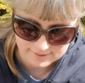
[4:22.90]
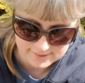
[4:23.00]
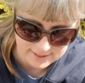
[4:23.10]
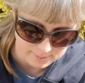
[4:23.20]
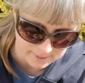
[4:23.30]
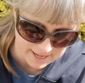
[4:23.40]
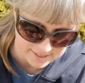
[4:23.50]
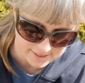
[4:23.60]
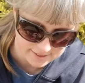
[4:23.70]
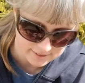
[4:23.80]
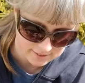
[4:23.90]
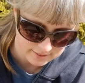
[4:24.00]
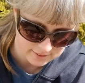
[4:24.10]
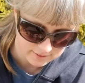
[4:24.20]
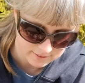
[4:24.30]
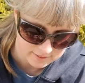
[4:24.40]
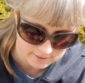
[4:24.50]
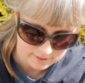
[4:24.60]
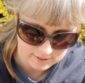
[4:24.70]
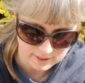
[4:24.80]
seed mat
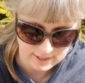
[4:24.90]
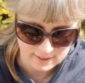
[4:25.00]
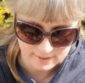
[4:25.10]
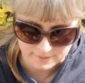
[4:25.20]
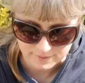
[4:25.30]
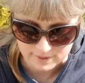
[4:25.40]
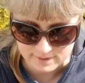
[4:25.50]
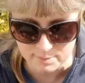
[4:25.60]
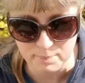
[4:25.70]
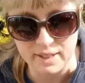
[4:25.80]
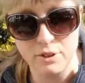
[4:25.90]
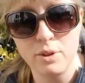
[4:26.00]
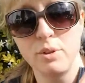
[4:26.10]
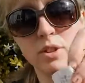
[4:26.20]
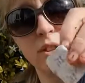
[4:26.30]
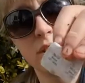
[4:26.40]
there. This is beetroot,